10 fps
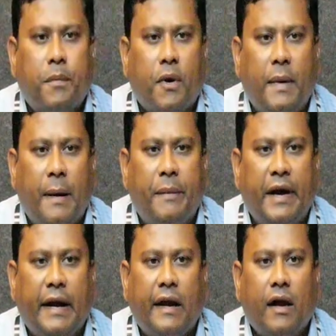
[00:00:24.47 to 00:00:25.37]

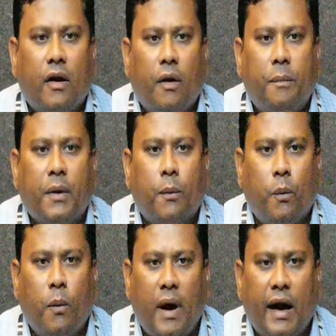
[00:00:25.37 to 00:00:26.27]
probability of a
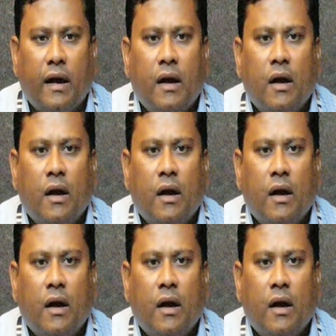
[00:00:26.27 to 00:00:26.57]
word